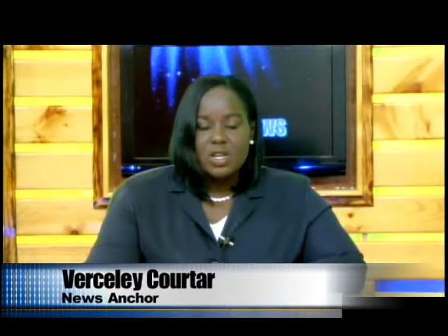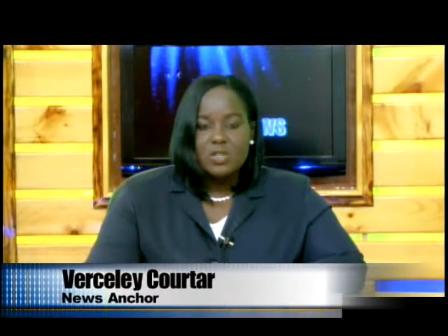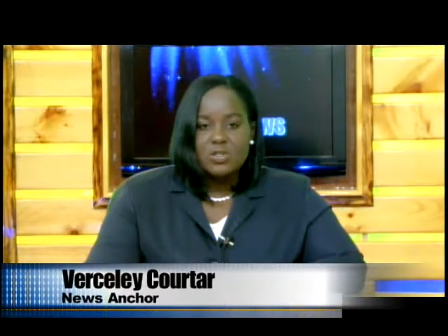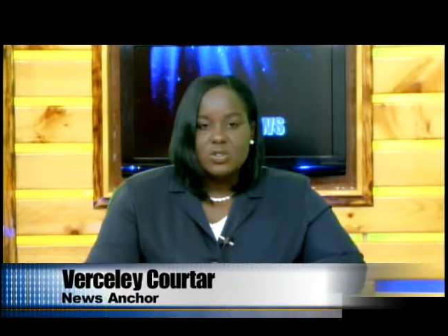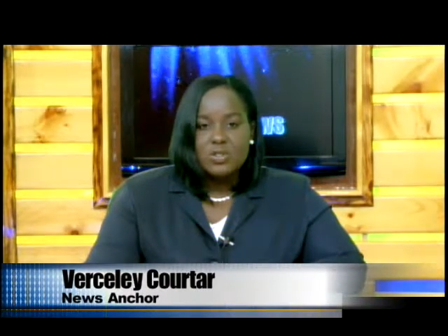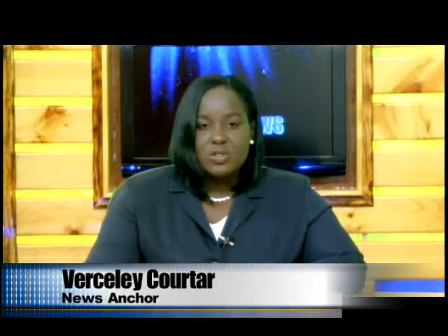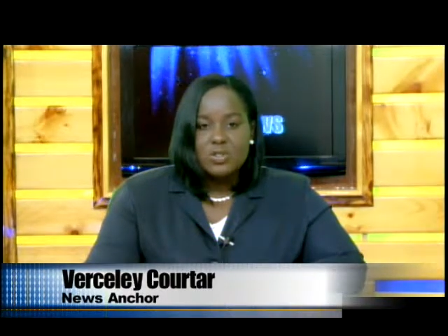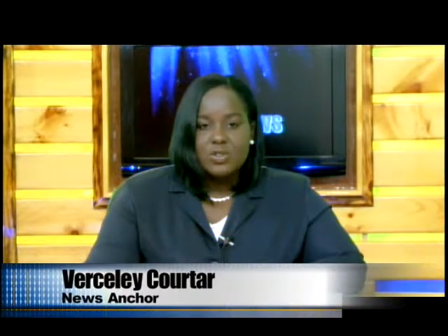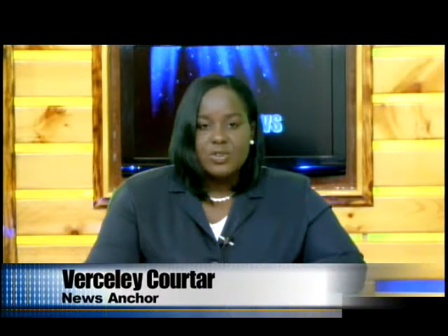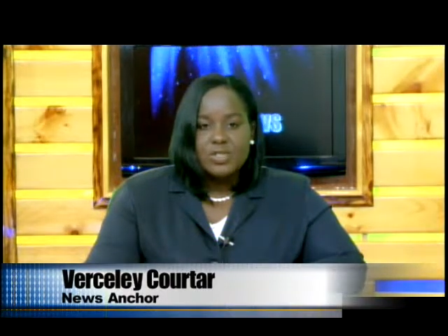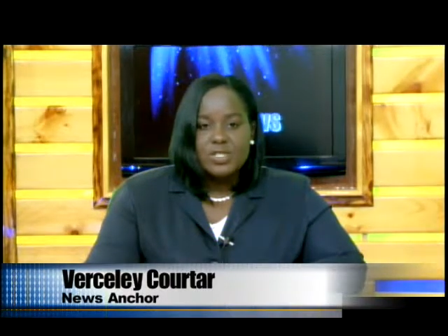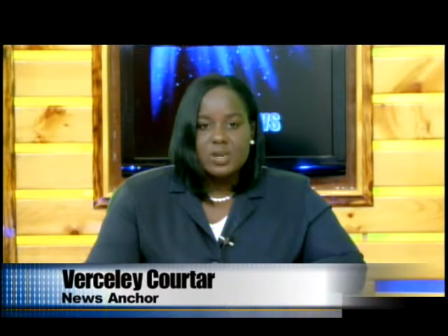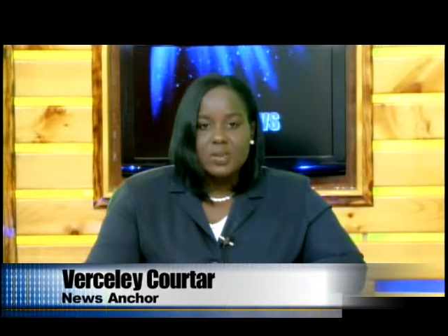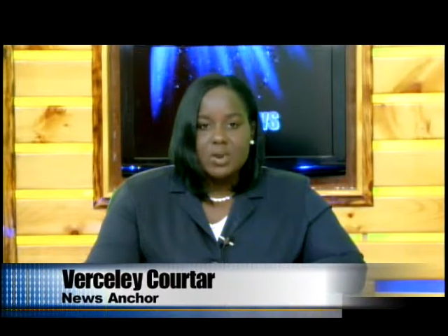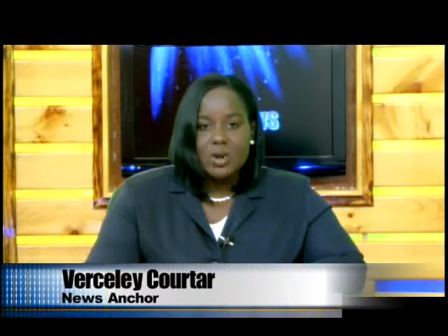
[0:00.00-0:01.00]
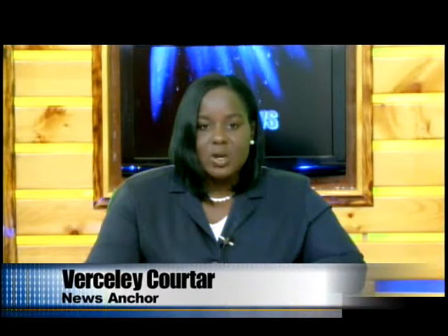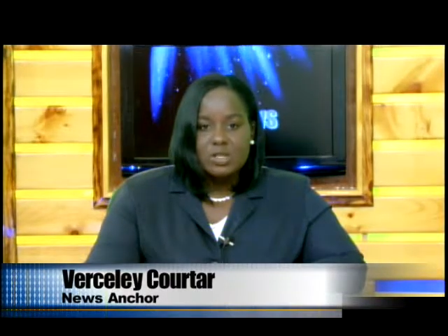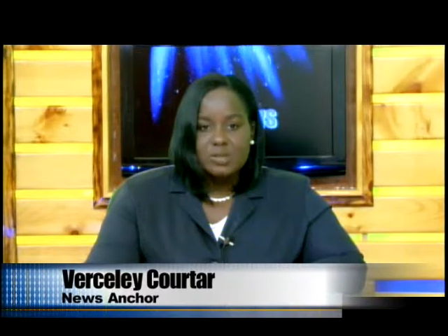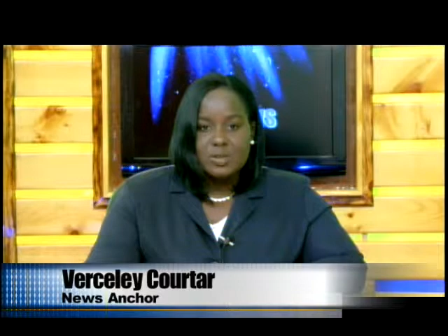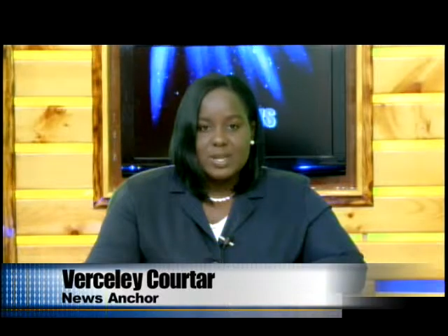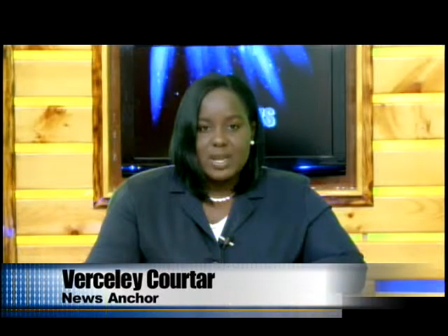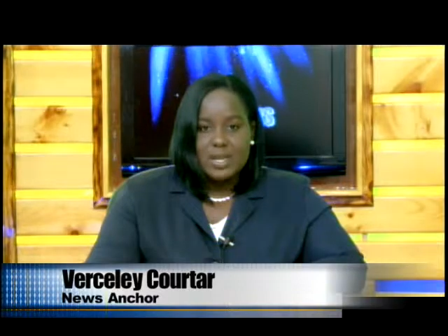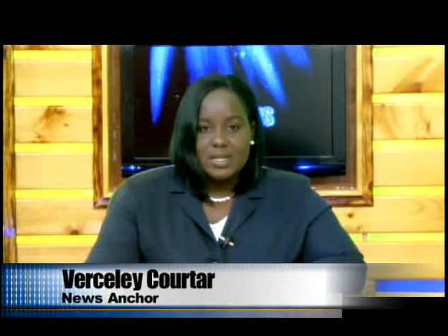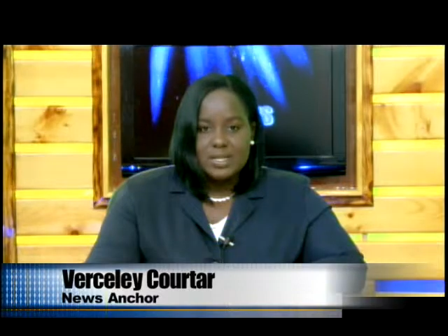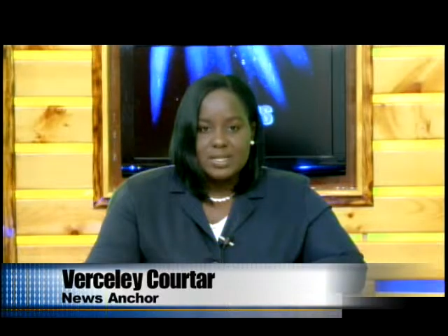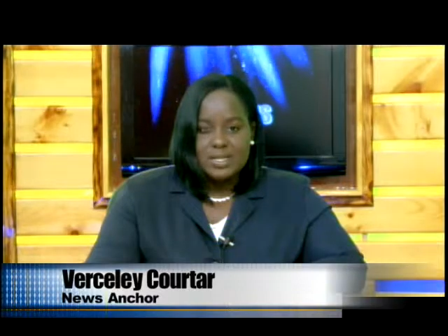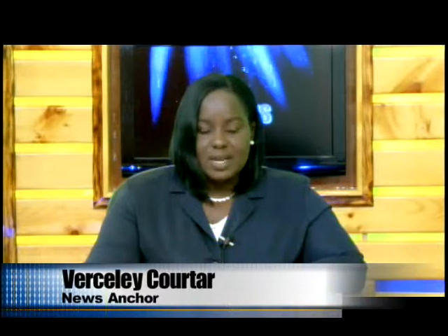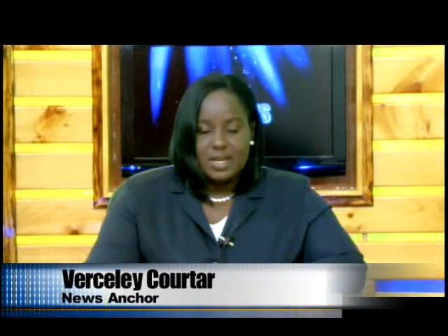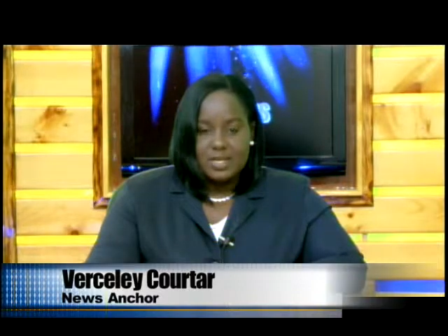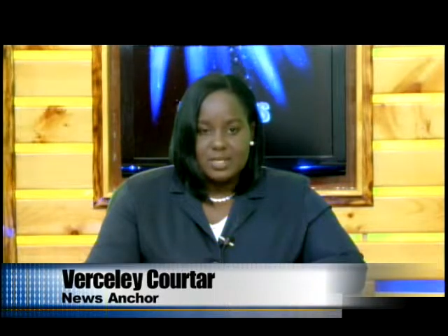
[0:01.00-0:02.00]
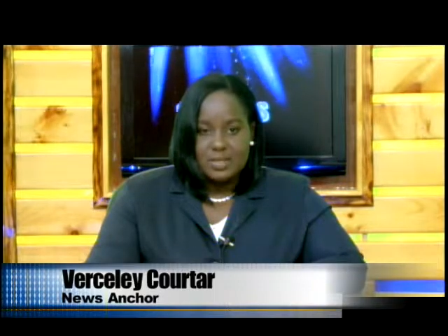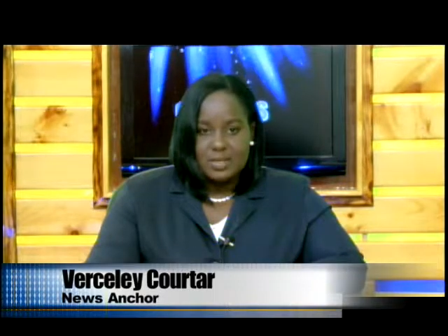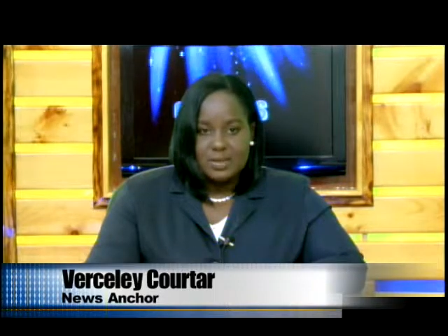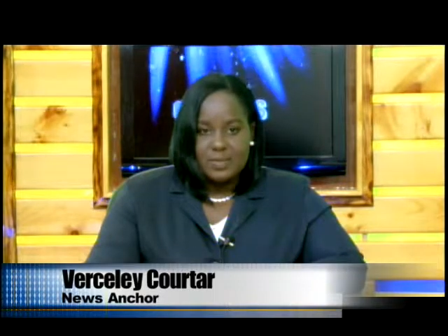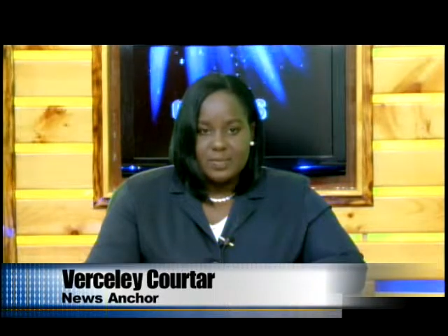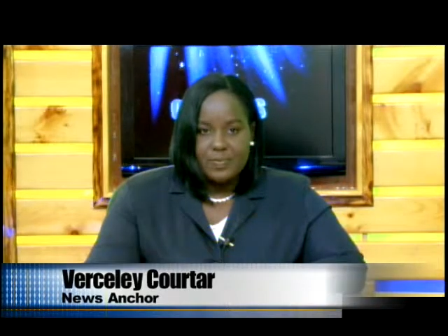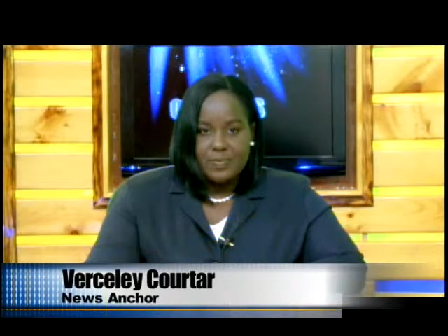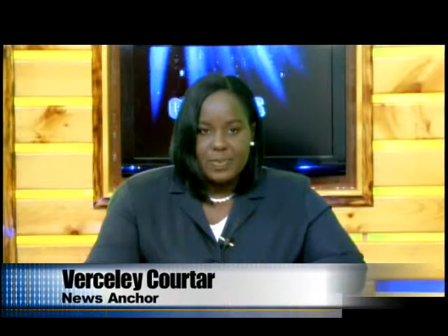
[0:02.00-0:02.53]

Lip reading: to the tourism and hospitality sector.